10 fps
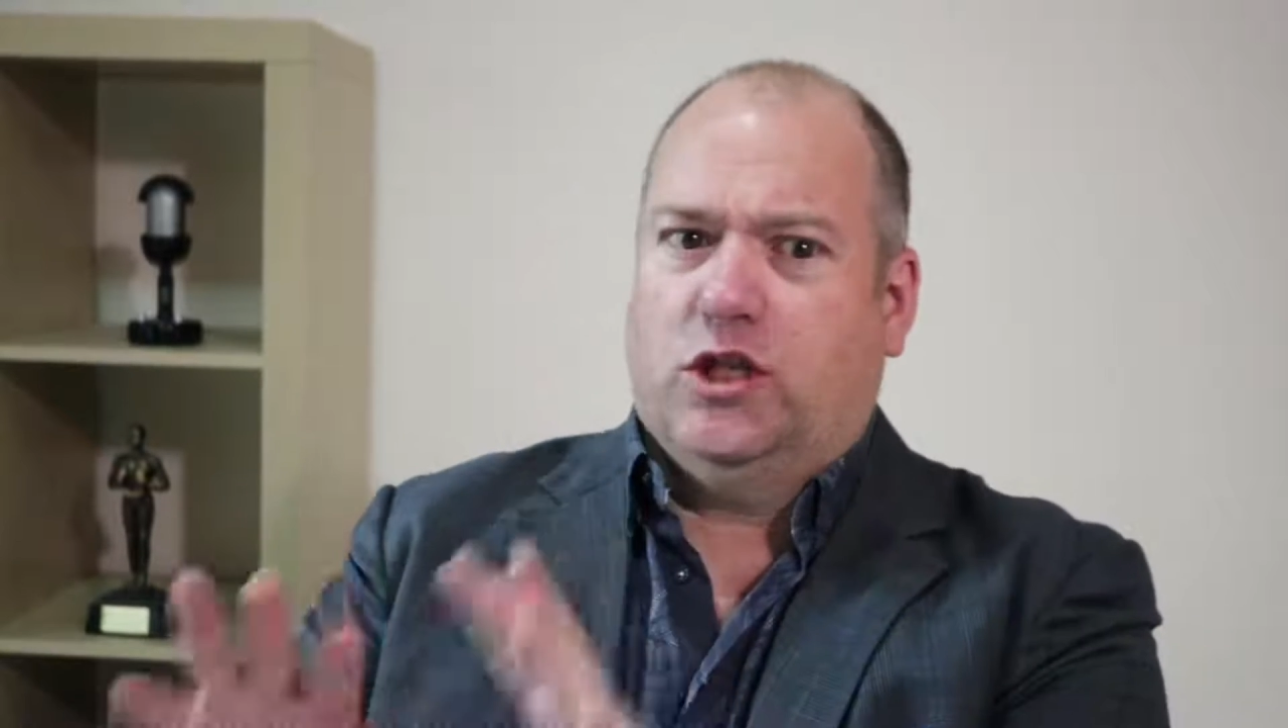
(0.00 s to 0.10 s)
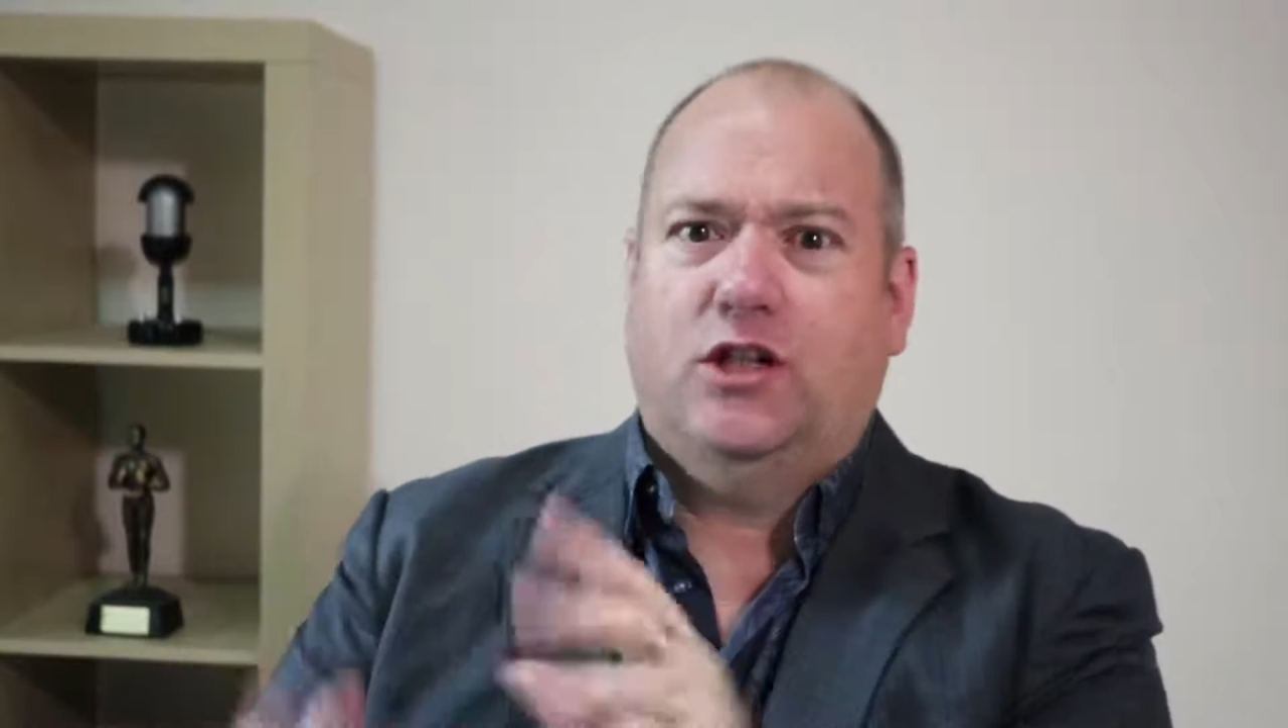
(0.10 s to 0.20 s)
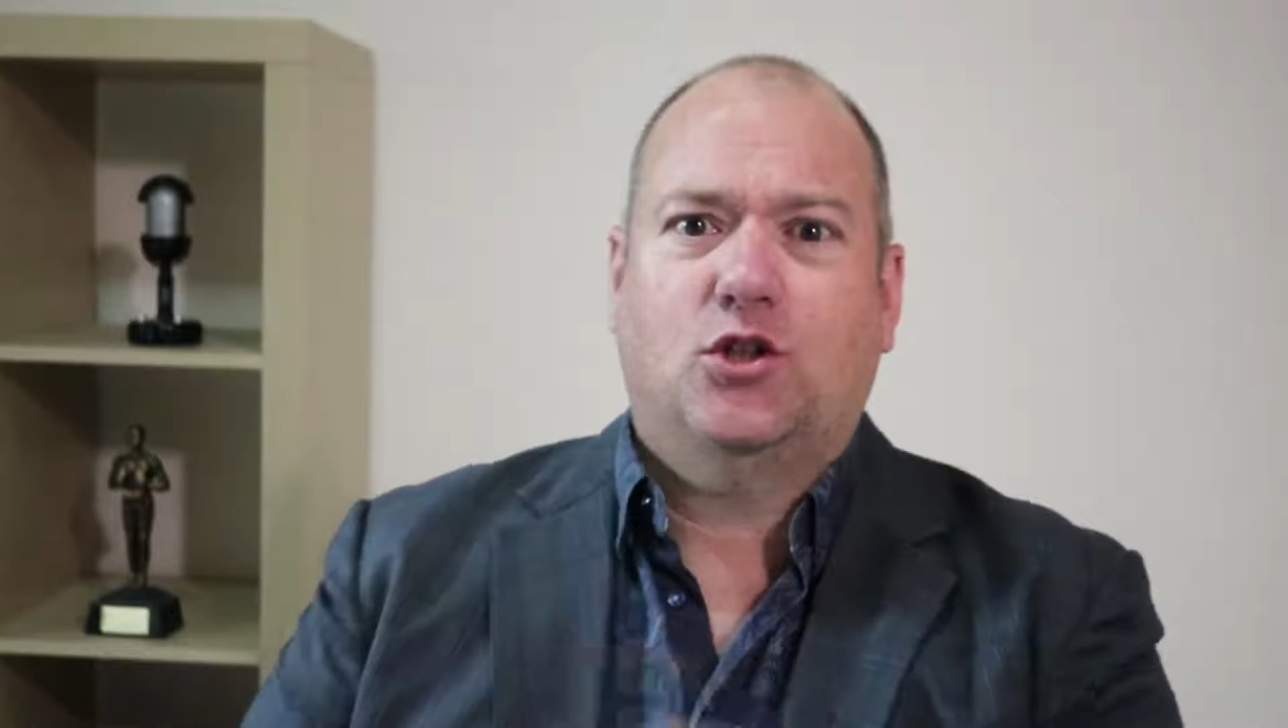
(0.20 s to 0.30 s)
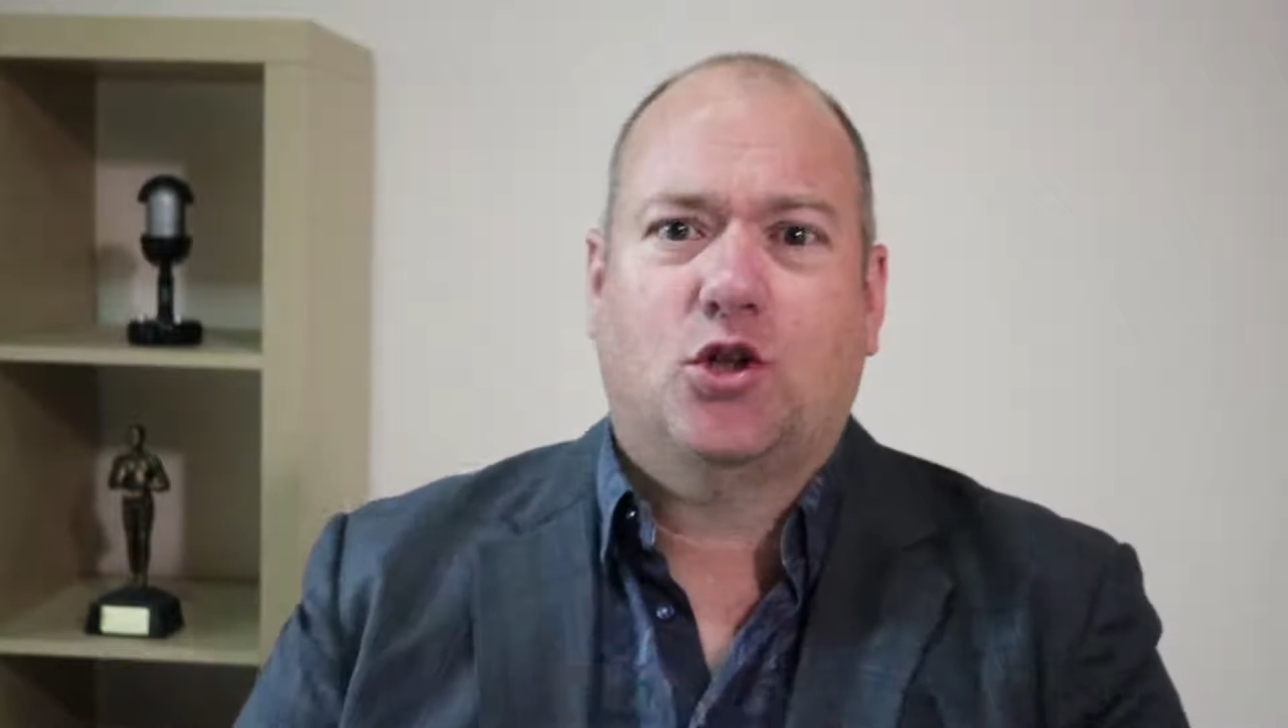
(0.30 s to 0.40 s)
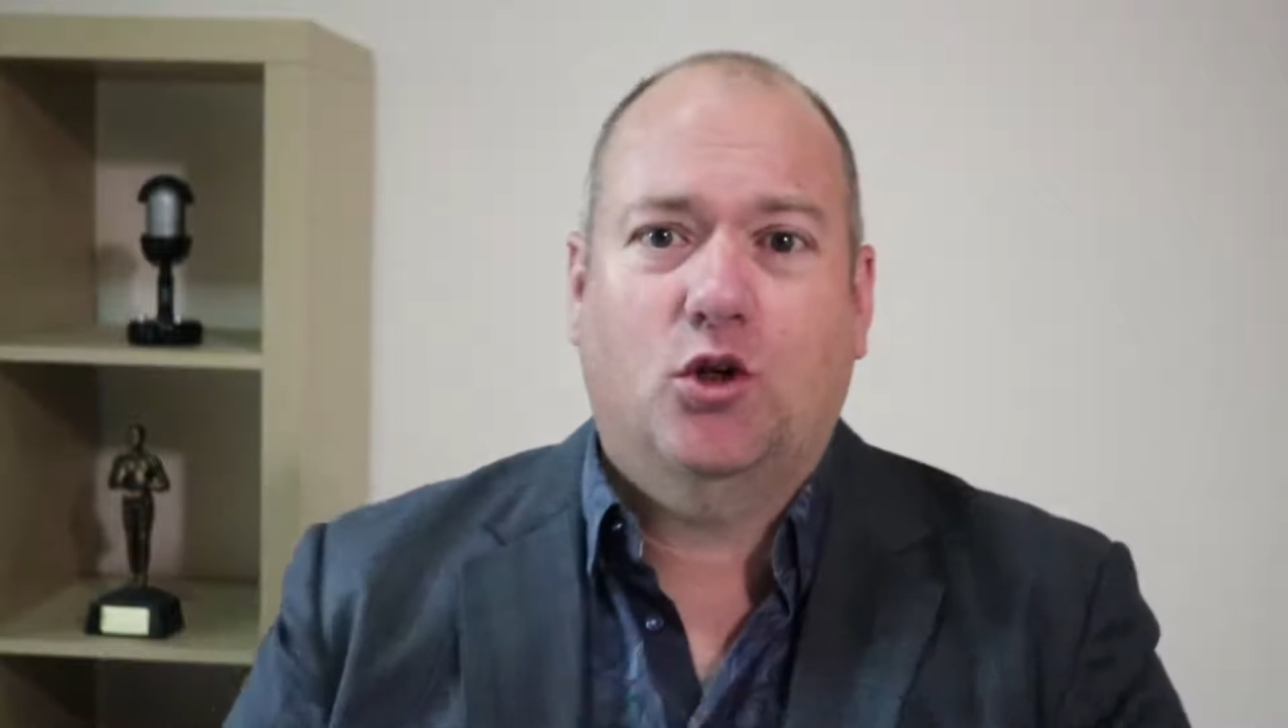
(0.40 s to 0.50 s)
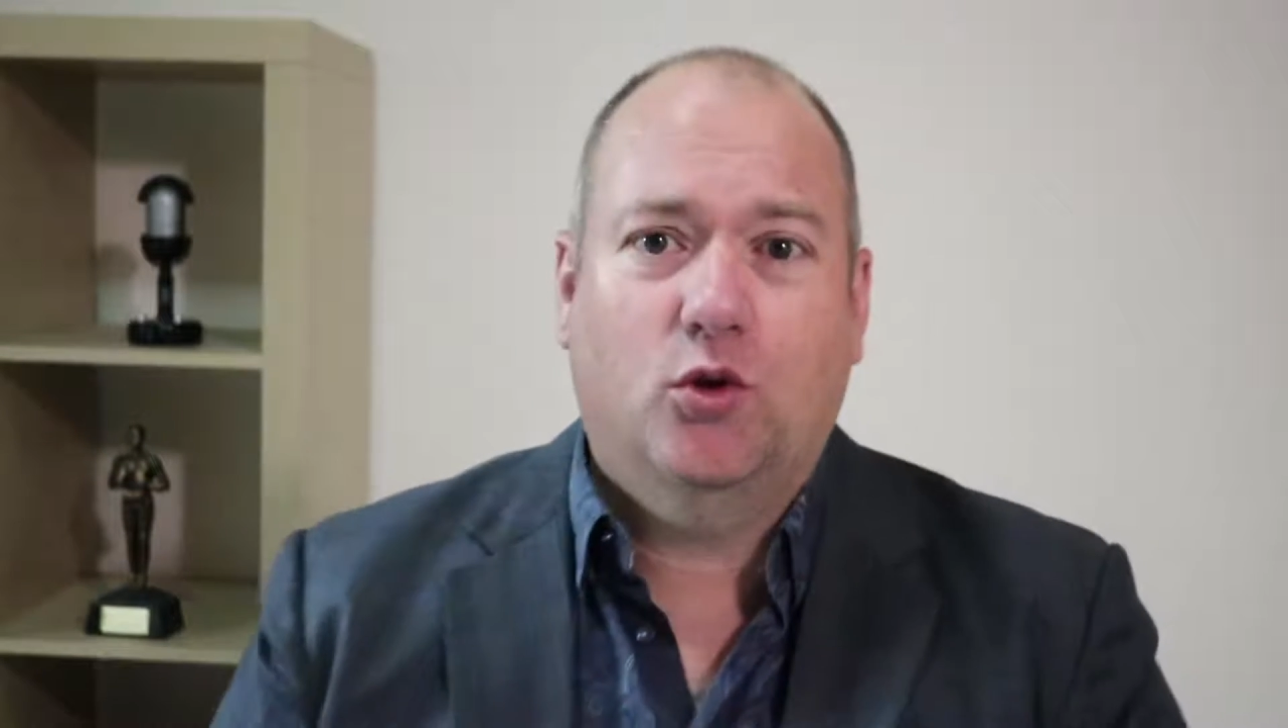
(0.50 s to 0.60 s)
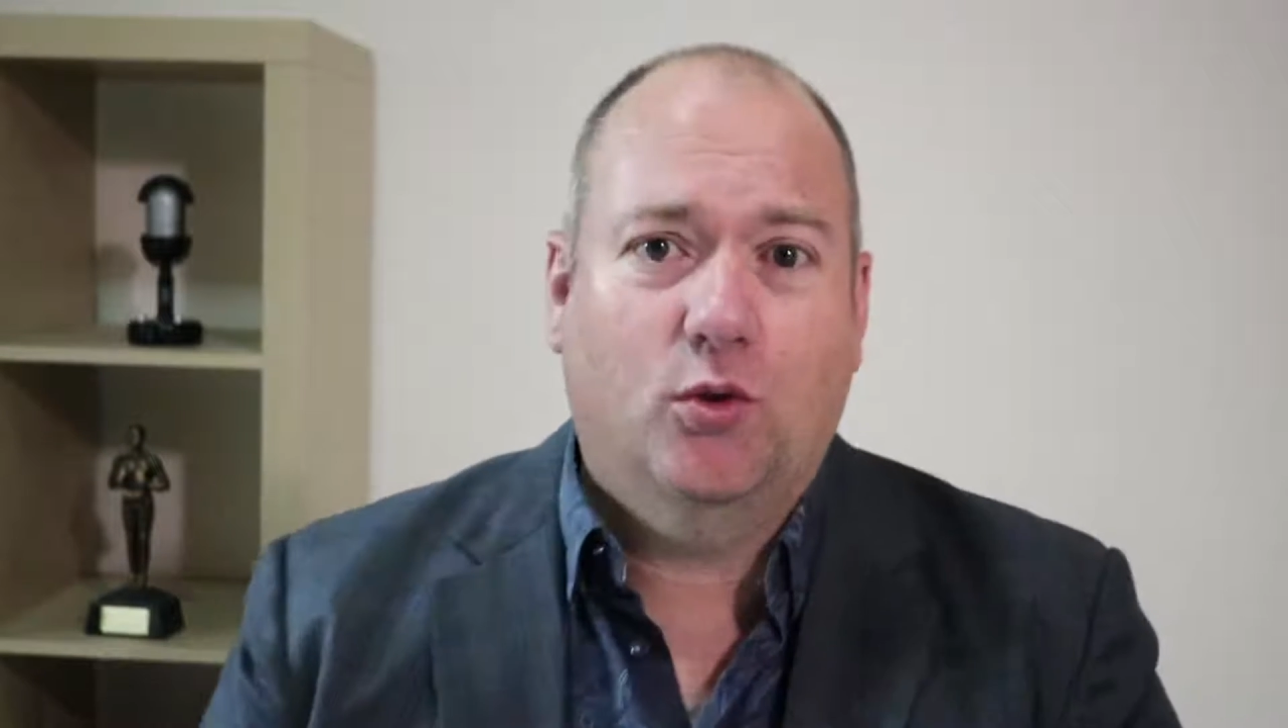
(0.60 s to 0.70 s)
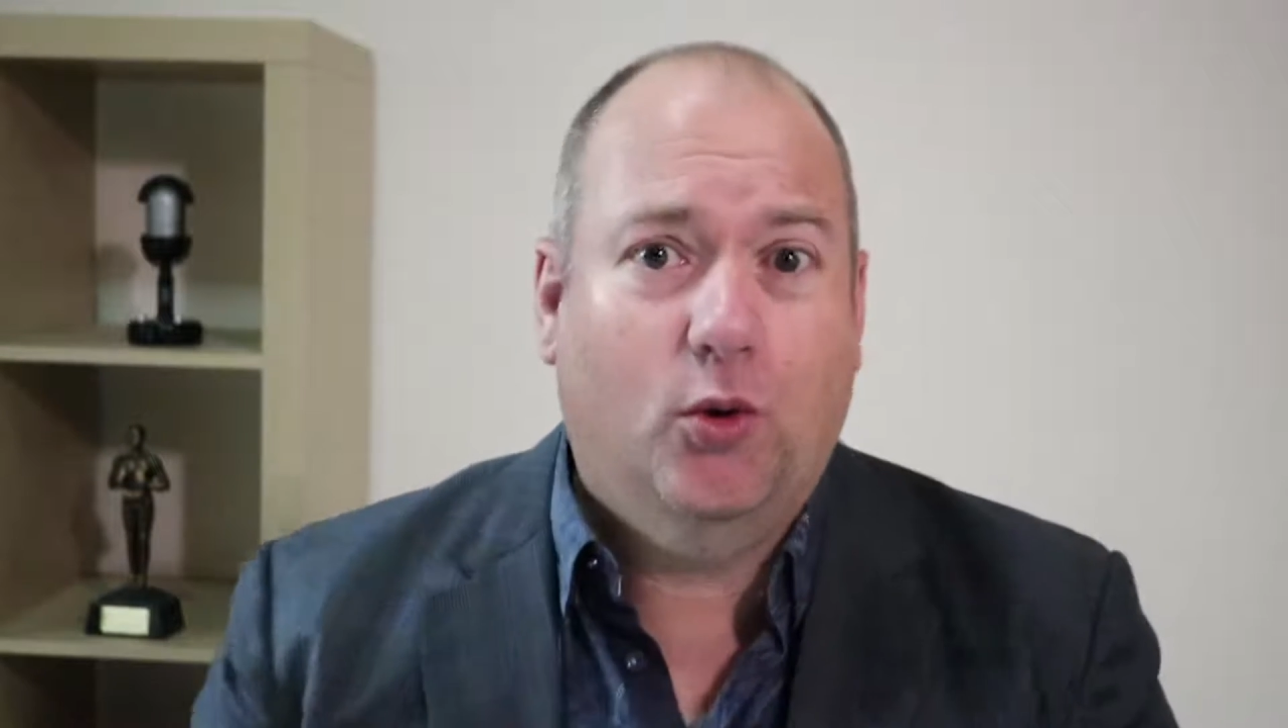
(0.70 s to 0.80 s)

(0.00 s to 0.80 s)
HQ.